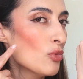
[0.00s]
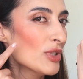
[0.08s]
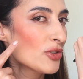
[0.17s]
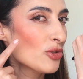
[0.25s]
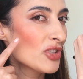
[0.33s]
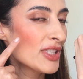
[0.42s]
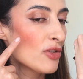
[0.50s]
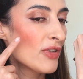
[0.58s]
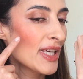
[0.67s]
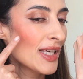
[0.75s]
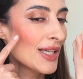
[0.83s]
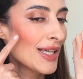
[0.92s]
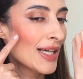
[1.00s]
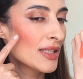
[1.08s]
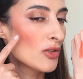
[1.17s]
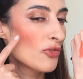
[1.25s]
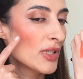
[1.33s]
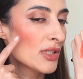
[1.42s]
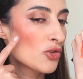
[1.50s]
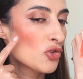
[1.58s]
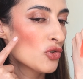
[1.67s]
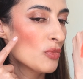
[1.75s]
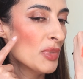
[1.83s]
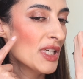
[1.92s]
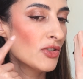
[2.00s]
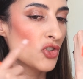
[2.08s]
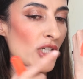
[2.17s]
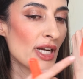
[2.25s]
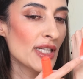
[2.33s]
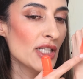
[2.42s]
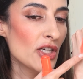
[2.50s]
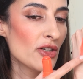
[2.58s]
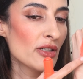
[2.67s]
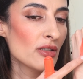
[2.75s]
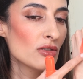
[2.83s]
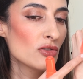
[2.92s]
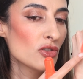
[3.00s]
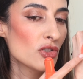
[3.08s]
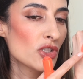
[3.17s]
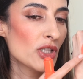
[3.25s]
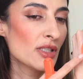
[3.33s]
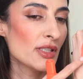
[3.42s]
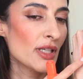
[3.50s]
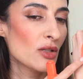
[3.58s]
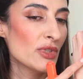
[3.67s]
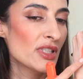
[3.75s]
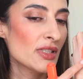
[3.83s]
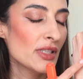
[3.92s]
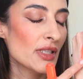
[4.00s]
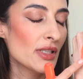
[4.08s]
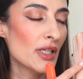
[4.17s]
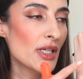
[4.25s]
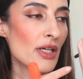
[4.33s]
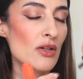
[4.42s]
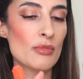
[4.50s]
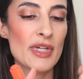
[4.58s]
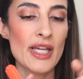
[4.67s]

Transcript: want to see if I can get the finish to be shinier, just like we see it here in my